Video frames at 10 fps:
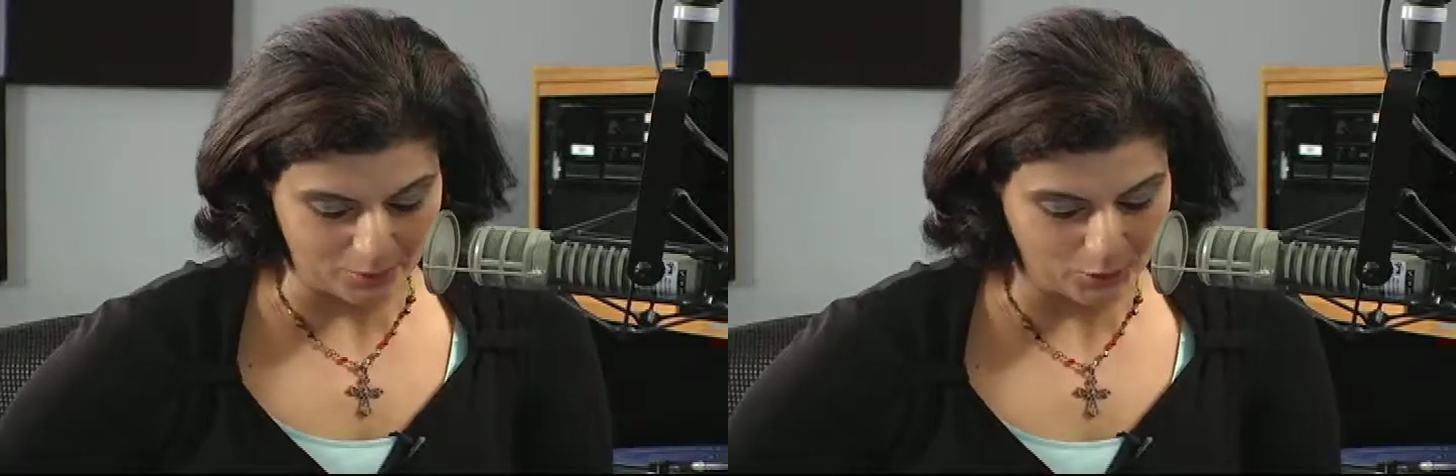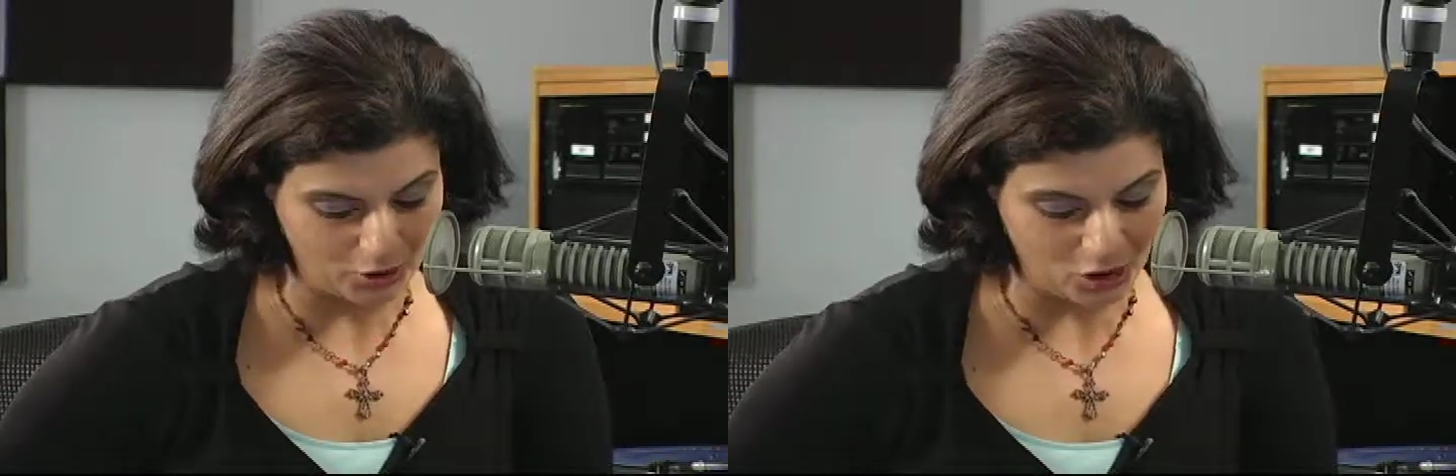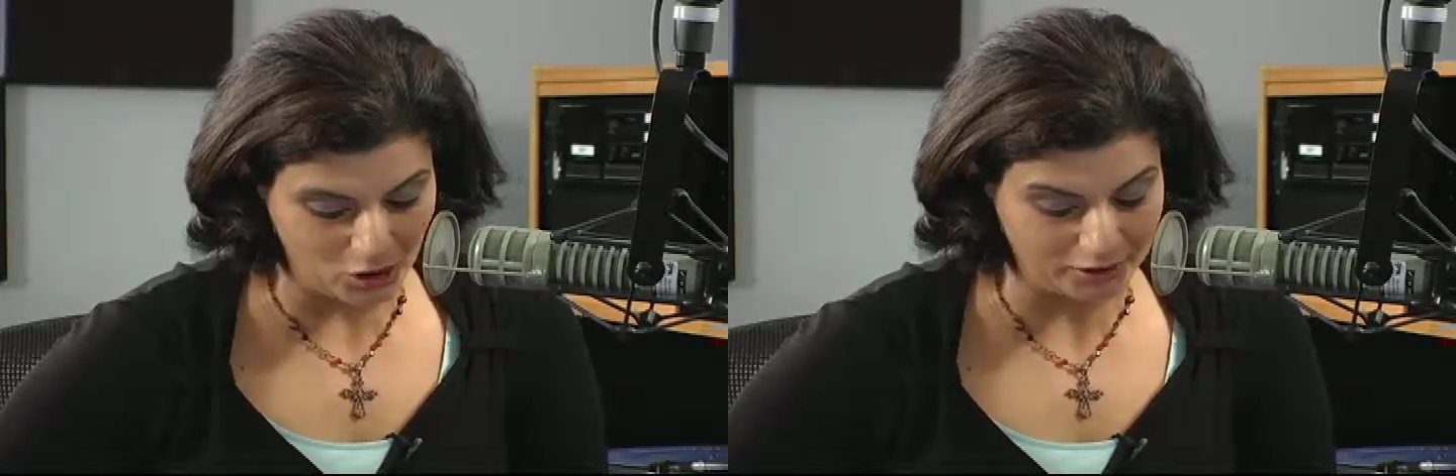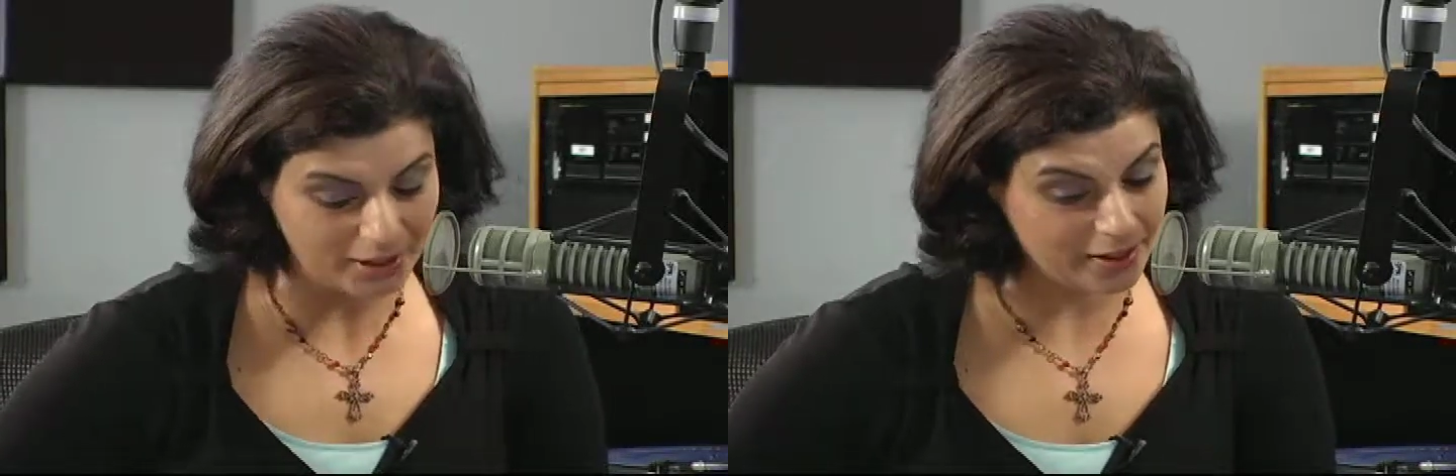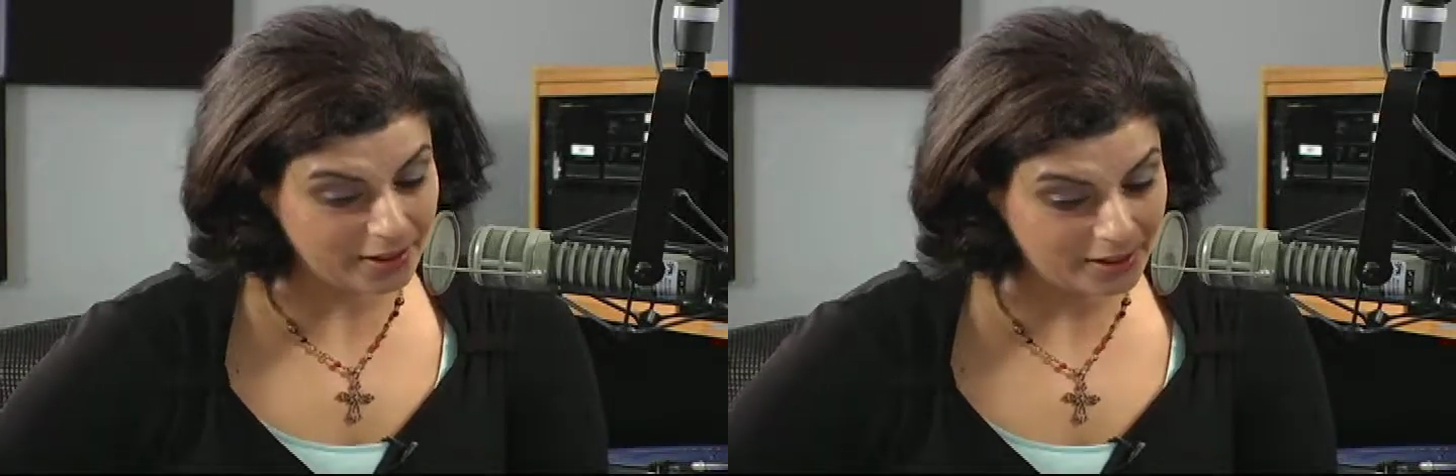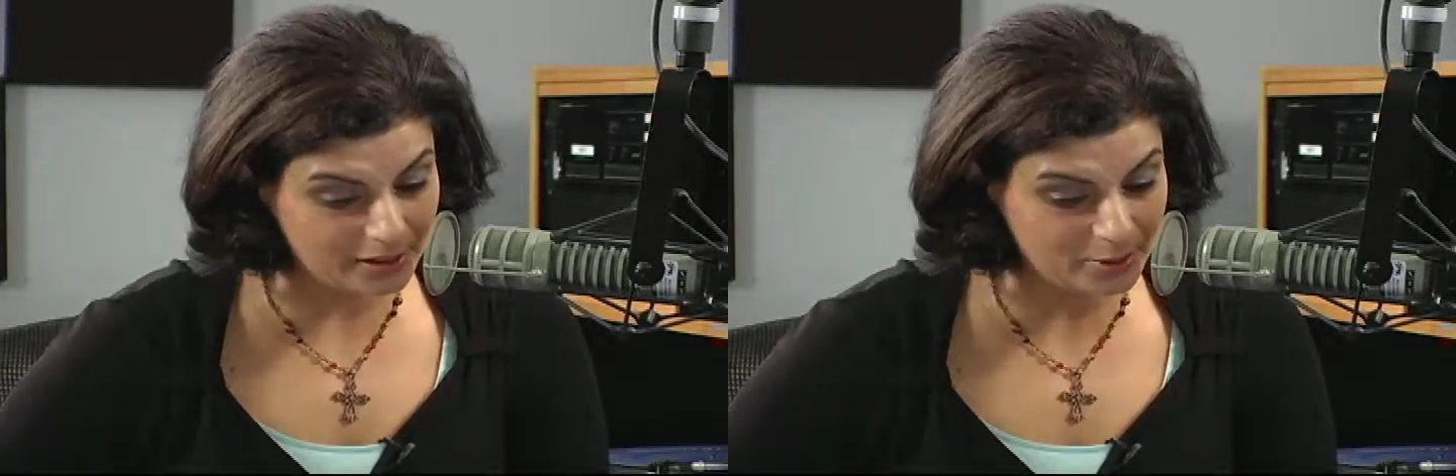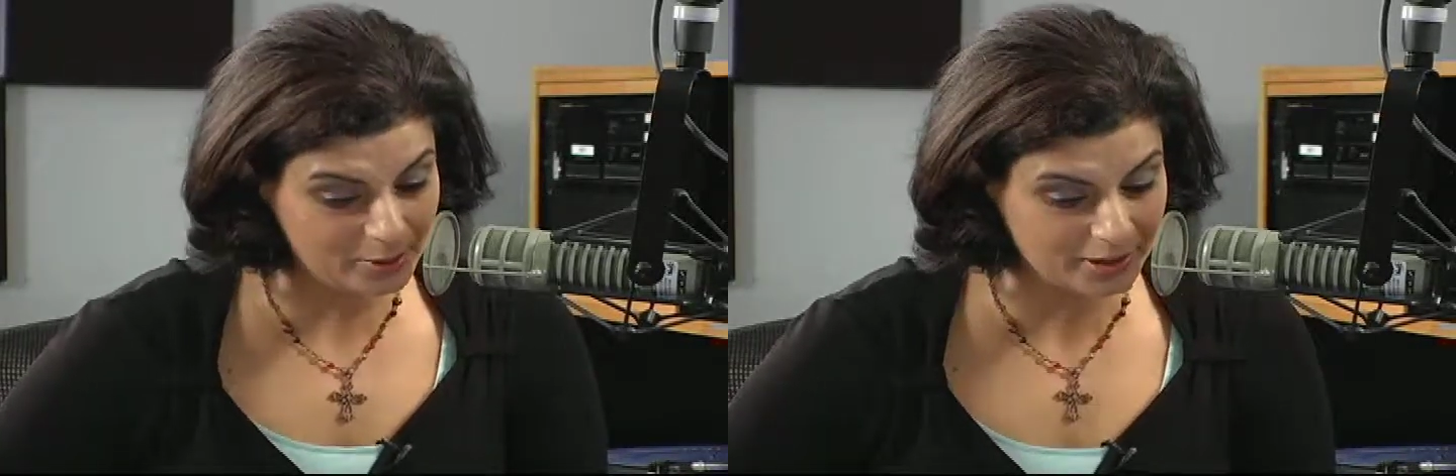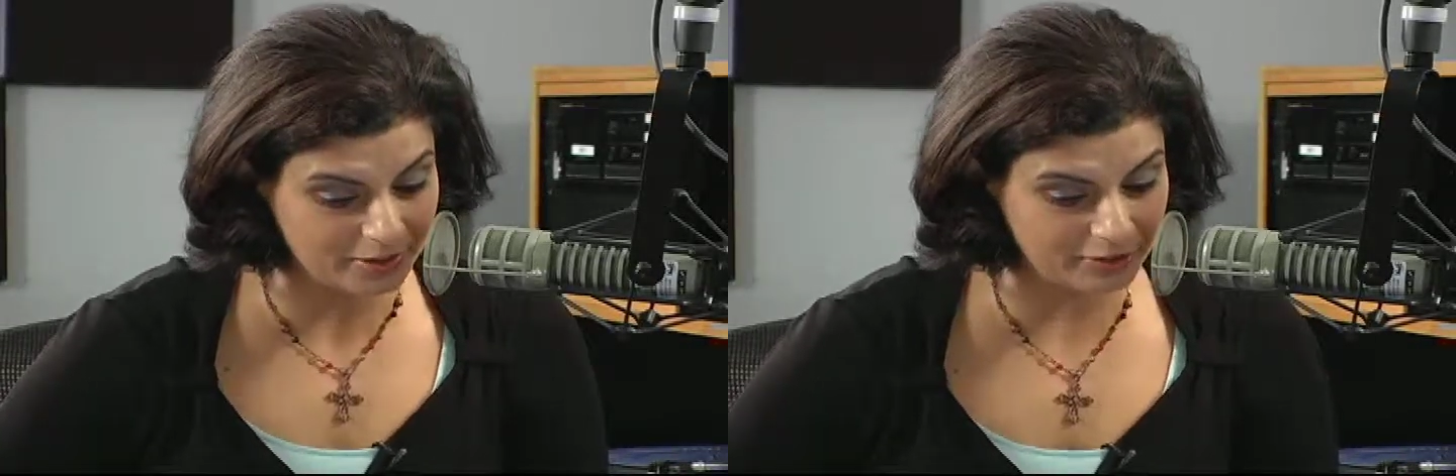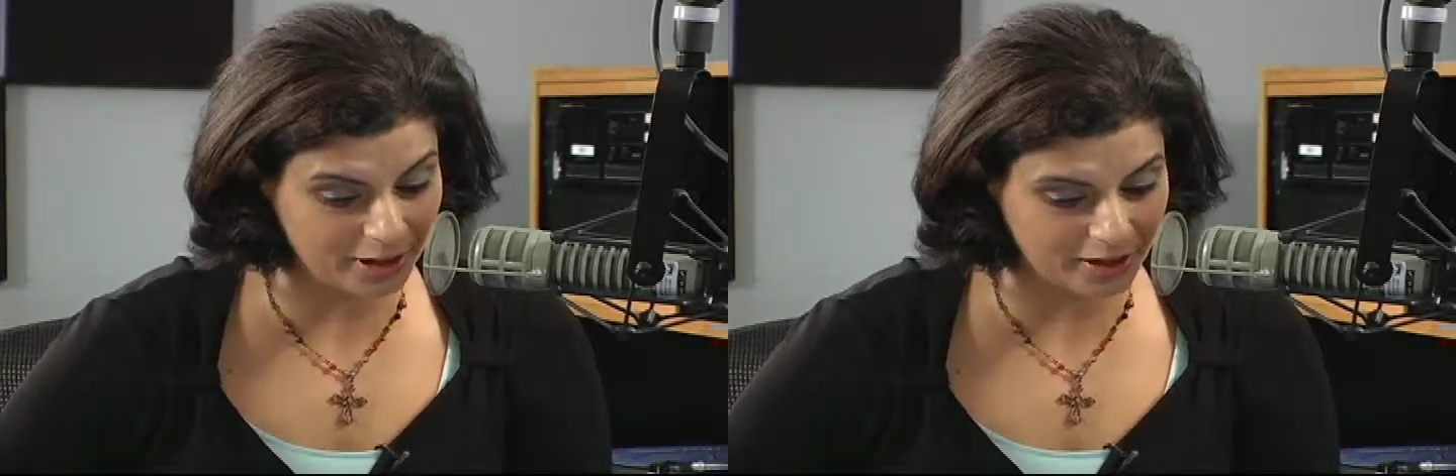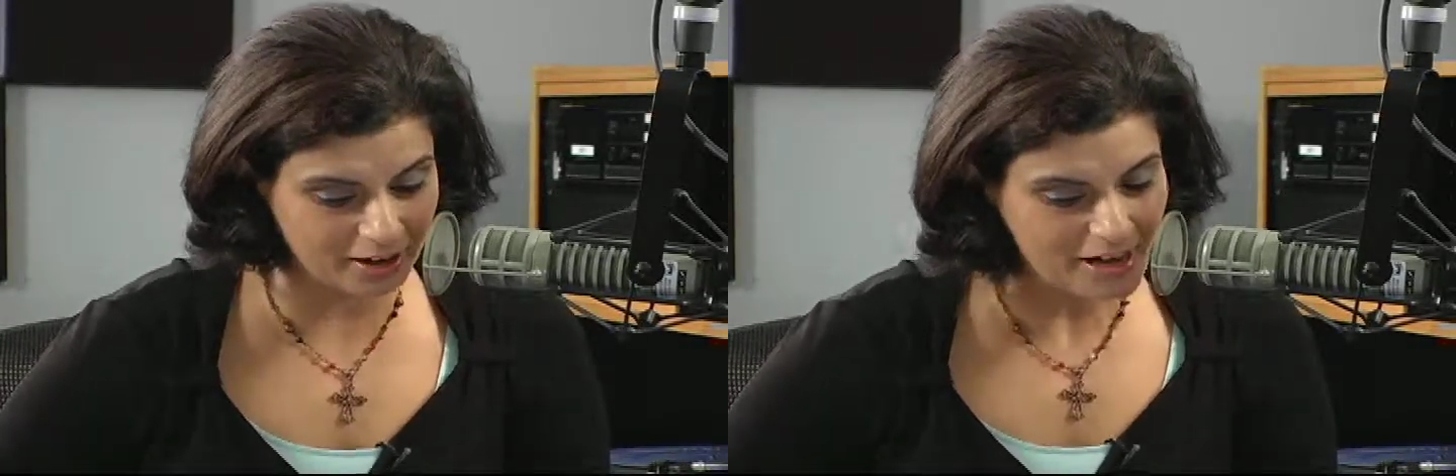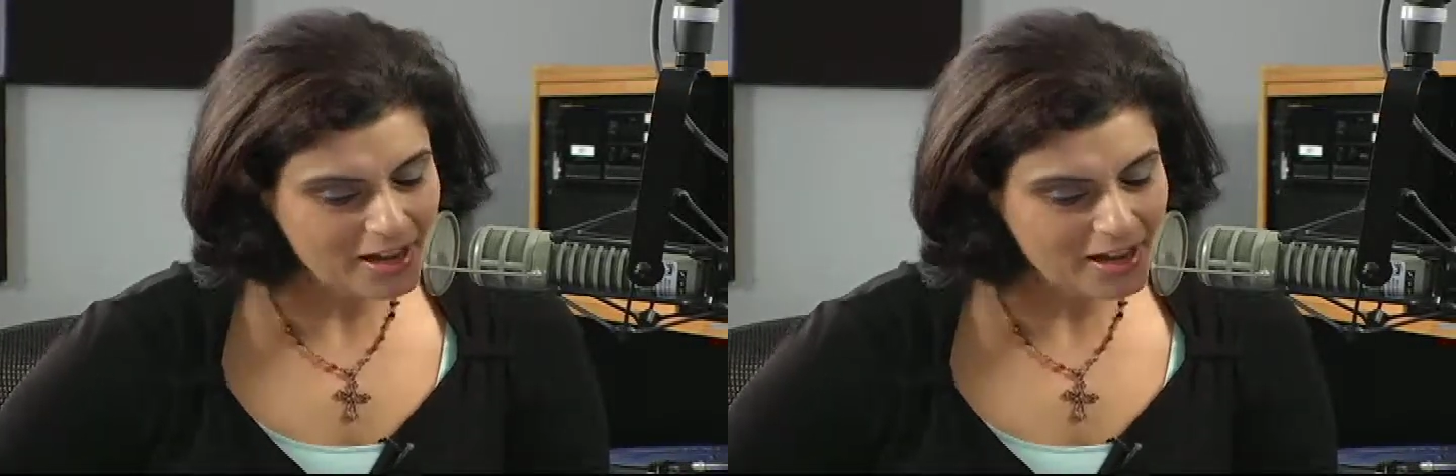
book called The Columbus Affair.